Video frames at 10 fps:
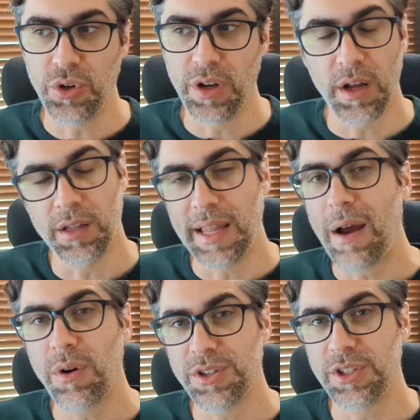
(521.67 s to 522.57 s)
allow
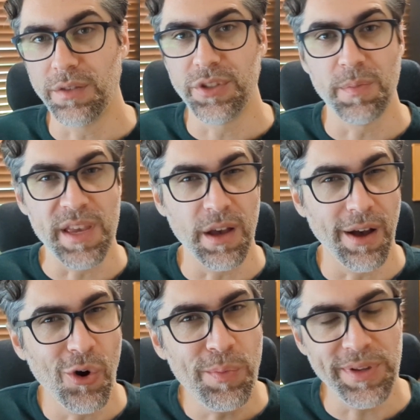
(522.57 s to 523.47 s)
ourselves to be
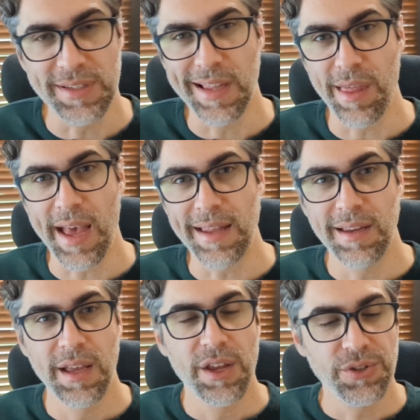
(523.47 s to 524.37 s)
open to that,
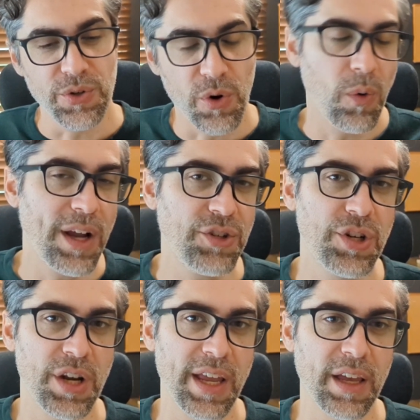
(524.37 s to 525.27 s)
to
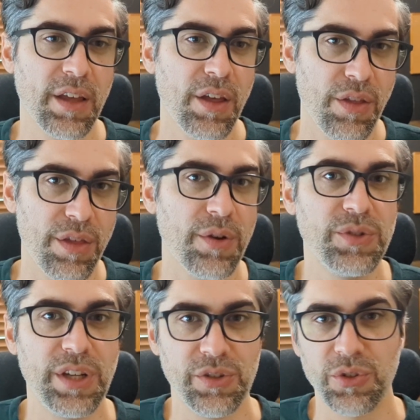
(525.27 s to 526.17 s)
questioning
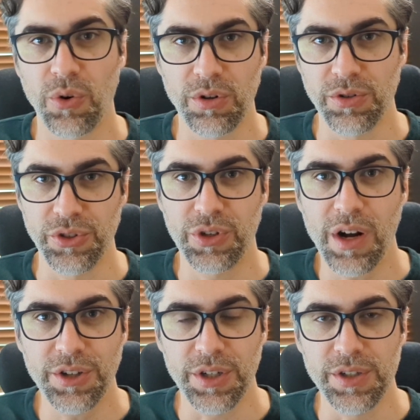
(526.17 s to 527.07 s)
those historical
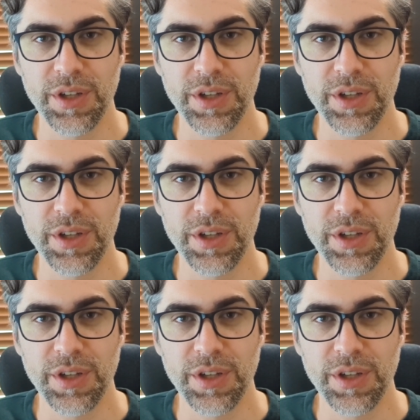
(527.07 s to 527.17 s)
structures,